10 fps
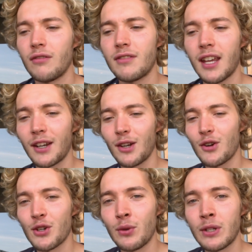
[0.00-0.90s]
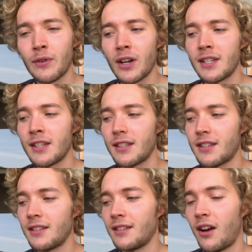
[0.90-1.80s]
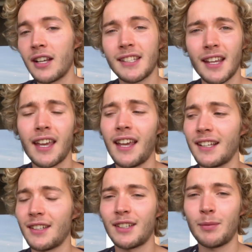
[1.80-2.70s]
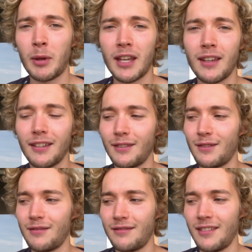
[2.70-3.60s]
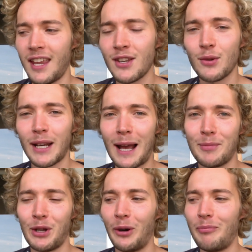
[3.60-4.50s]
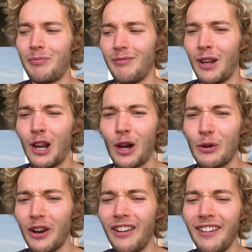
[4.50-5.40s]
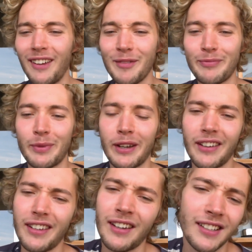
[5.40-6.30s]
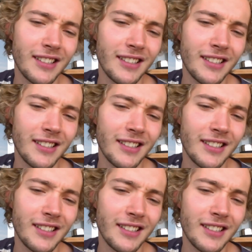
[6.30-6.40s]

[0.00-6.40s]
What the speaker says: technological devices. I say as I speak into a laptop alone. But yeah,